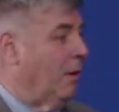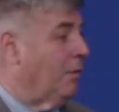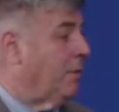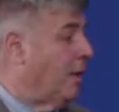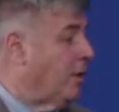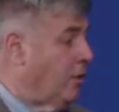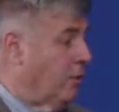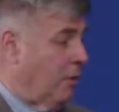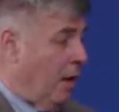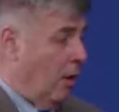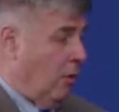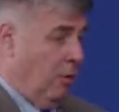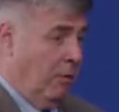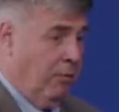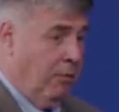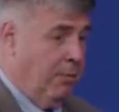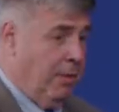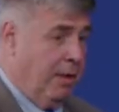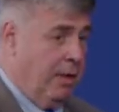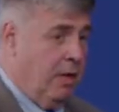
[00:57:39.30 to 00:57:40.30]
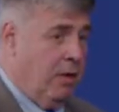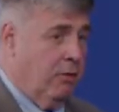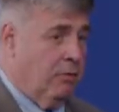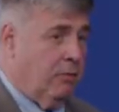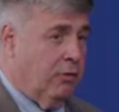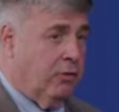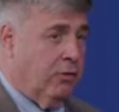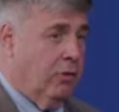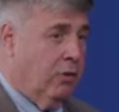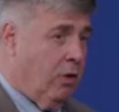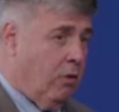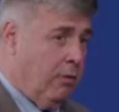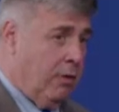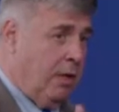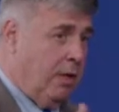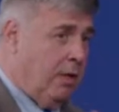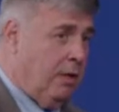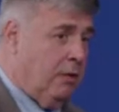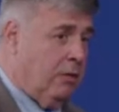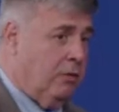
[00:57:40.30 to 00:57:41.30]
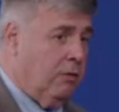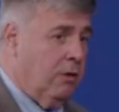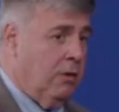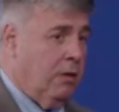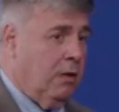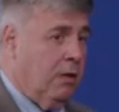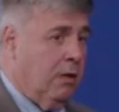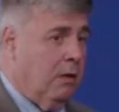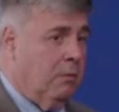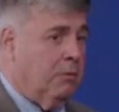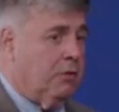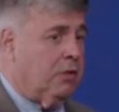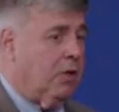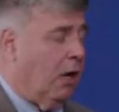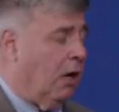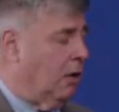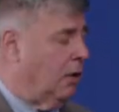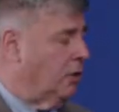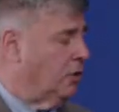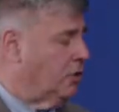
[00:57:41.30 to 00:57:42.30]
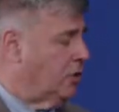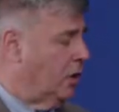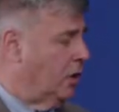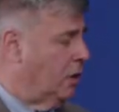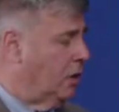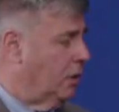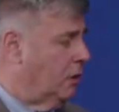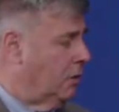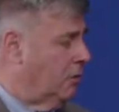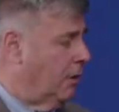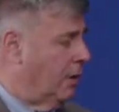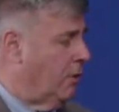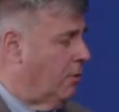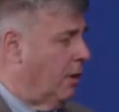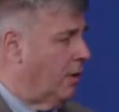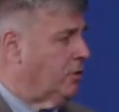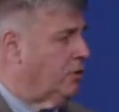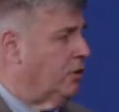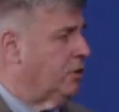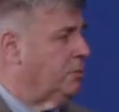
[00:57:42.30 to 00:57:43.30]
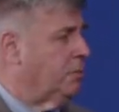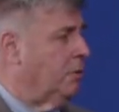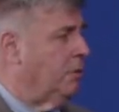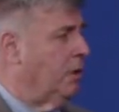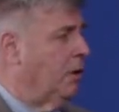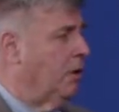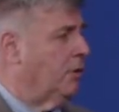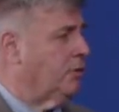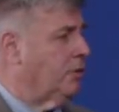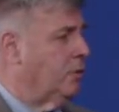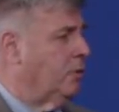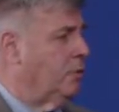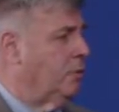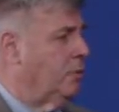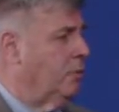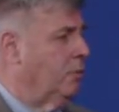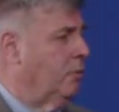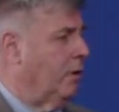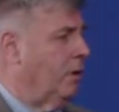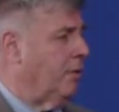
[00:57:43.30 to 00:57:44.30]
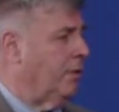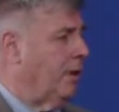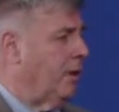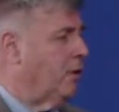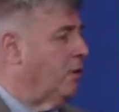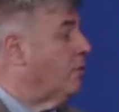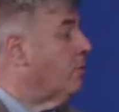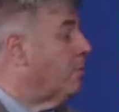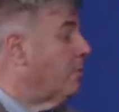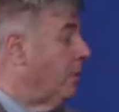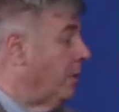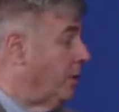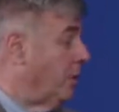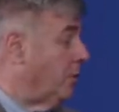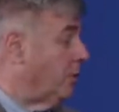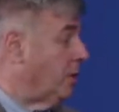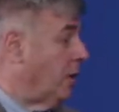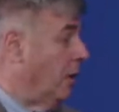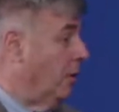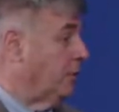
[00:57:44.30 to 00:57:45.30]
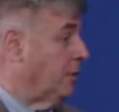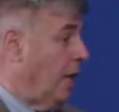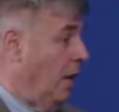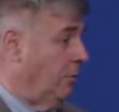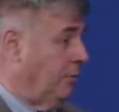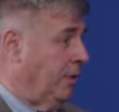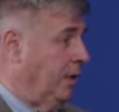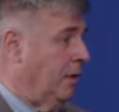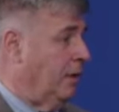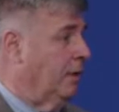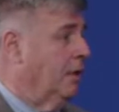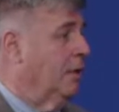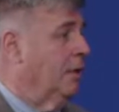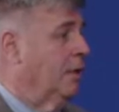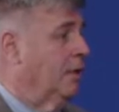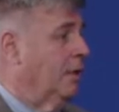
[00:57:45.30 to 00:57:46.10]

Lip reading: We want to thank you not only for being here in the studio and answering Mr. Harding's great questions, but we also want to thank you for putting yourselves out there.